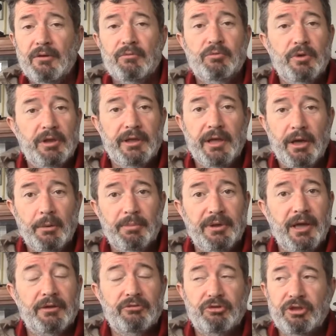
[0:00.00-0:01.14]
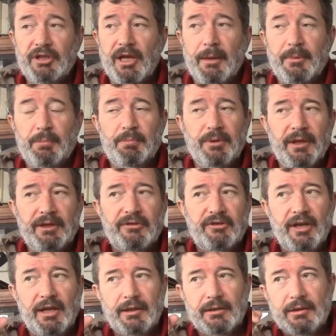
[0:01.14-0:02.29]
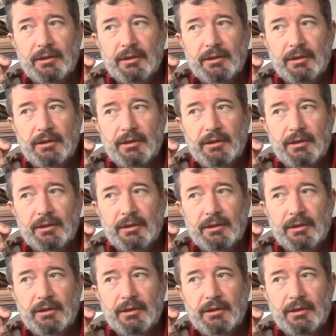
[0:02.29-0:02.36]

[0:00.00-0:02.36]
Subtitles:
really helped me out. She got me placed at